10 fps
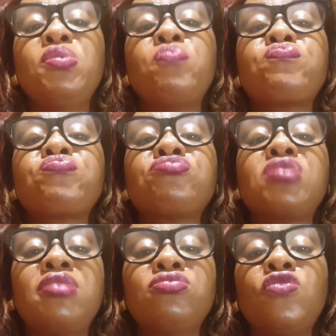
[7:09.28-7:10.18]
Be
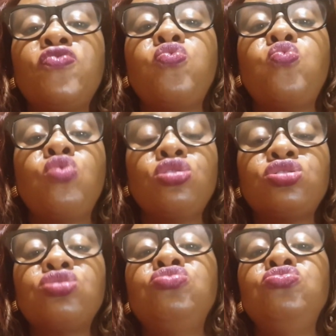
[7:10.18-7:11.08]
proud of
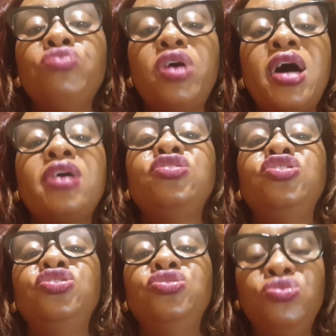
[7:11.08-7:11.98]
what you are
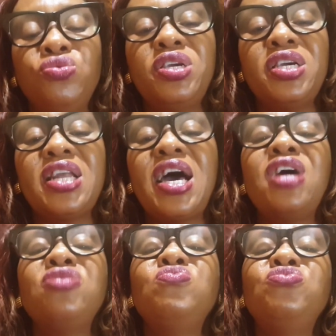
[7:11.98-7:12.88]
doing.
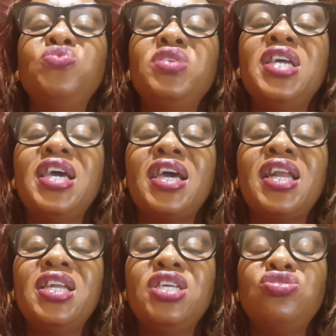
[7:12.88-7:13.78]
Are you doing a
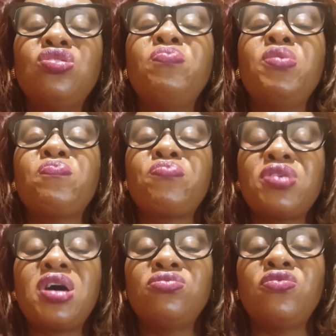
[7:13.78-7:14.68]
cleaning job? Be
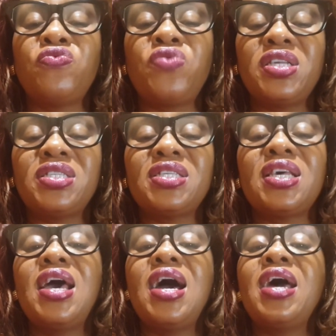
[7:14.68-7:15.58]
proud of it.
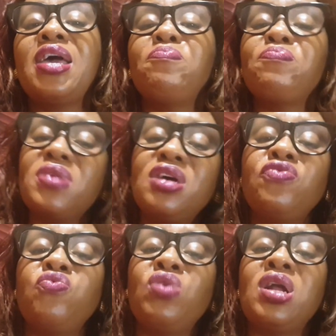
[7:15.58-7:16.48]
I am proud
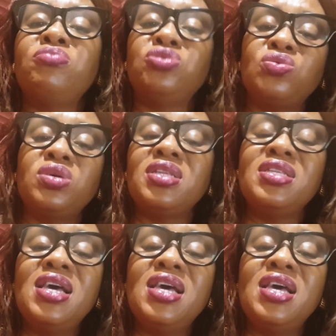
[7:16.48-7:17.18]
of what I'm doing.